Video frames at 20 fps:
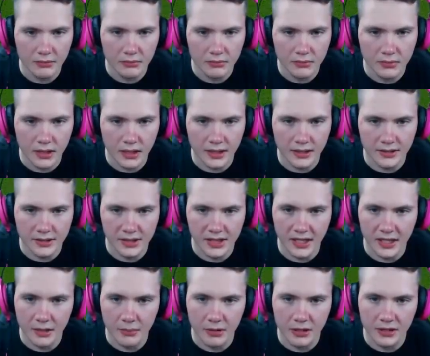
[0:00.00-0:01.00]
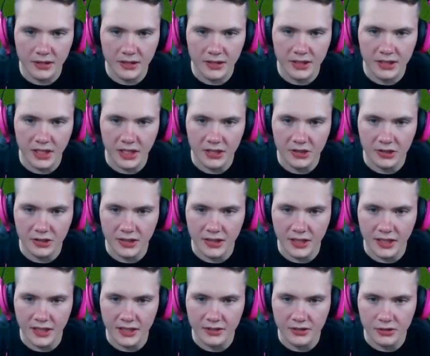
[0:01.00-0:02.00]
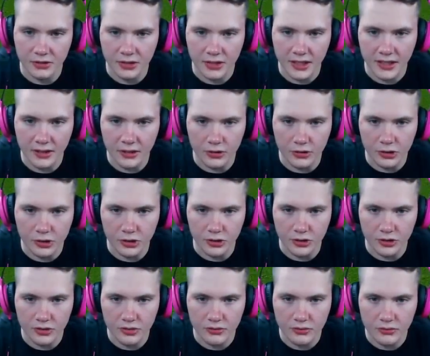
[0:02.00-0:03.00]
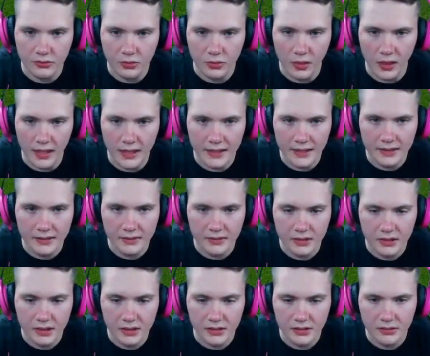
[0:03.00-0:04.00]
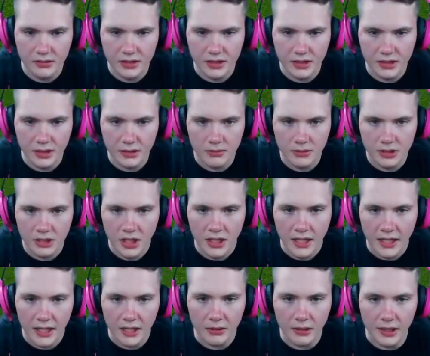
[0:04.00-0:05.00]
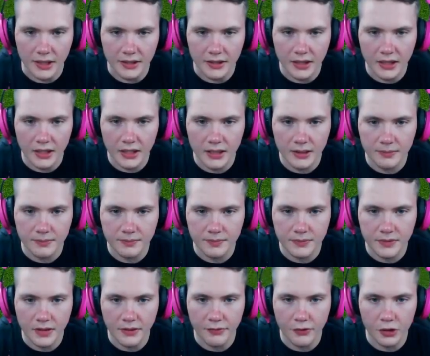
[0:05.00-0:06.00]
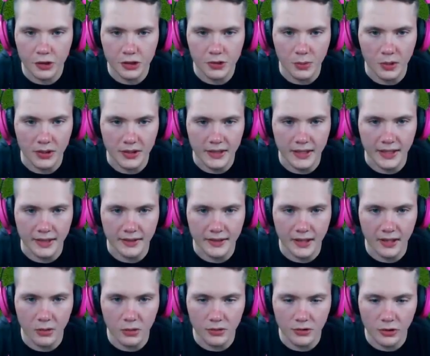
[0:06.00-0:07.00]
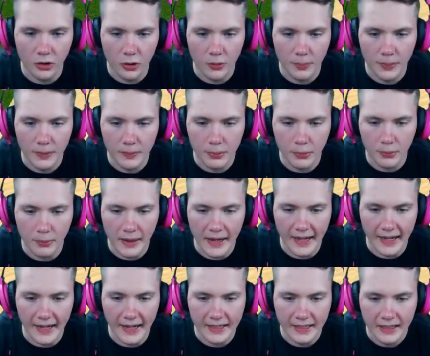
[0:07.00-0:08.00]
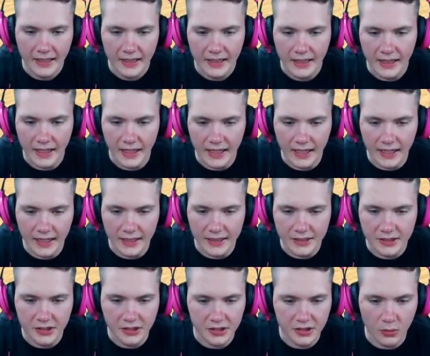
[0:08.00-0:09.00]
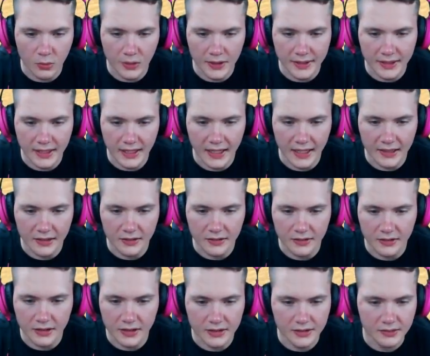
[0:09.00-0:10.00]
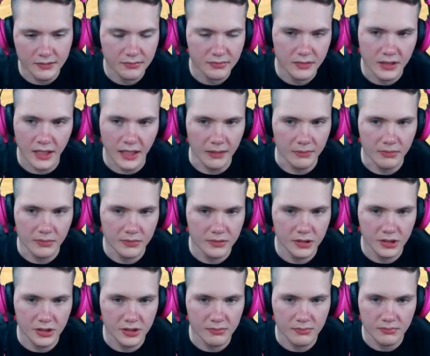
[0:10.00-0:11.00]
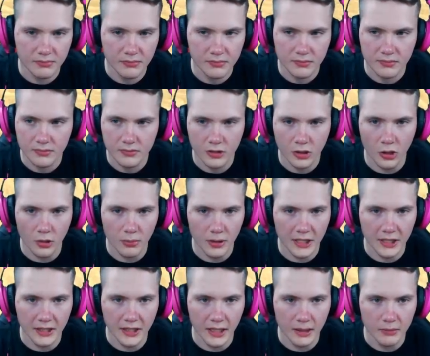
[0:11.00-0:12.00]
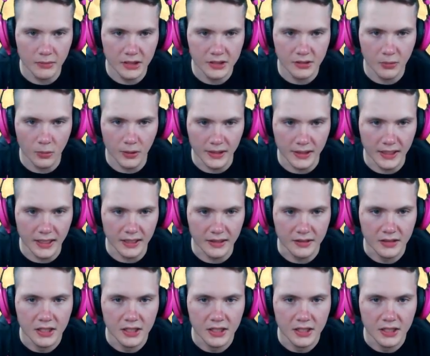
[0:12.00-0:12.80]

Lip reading: the second ability is actually a tornado shot. Why didn't it do any damage? Anyway, the first one, yeah, that will knock people back. It's just a wind cannon. It's, yeah, just go by the name. It's a wind cannon.